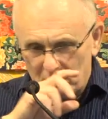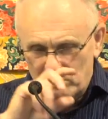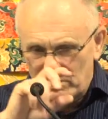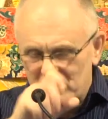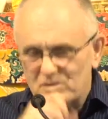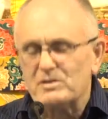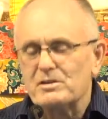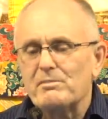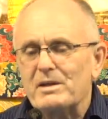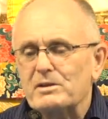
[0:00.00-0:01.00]
Well, it's just
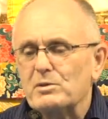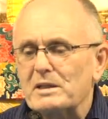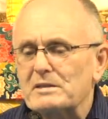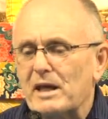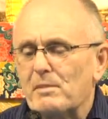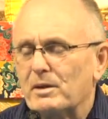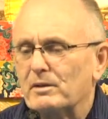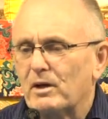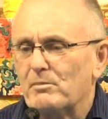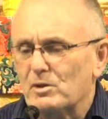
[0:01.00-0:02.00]
something to
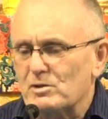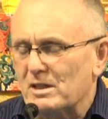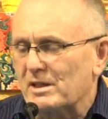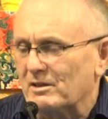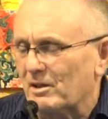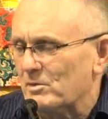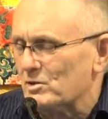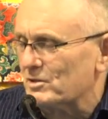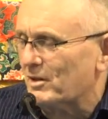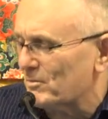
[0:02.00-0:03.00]
examine. I'm not
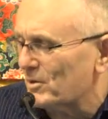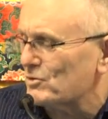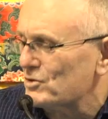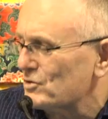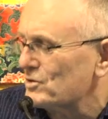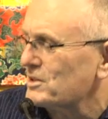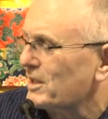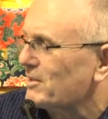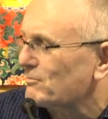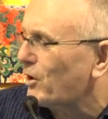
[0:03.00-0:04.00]

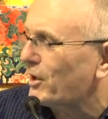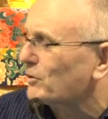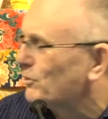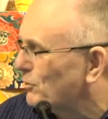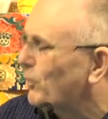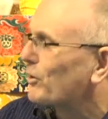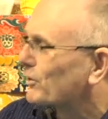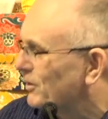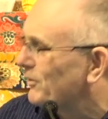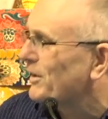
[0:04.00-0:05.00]
saying right or
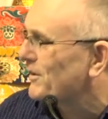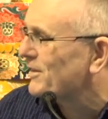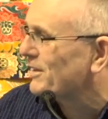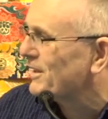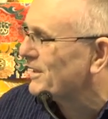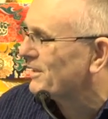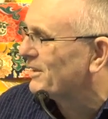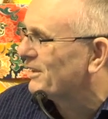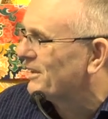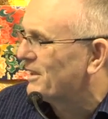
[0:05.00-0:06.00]
wrong or anything here,
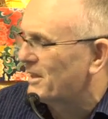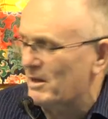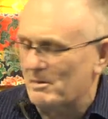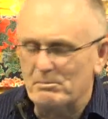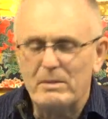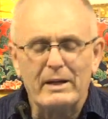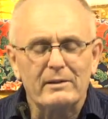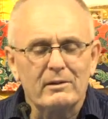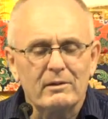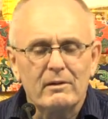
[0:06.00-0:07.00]

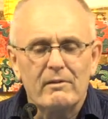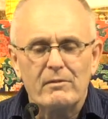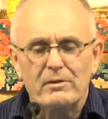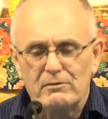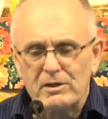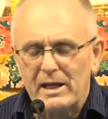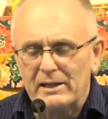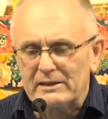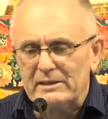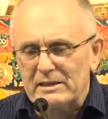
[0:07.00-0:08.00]
but the
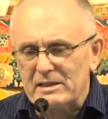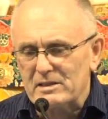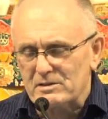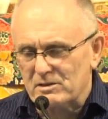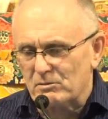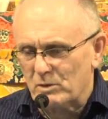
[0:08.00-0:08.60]
reality is that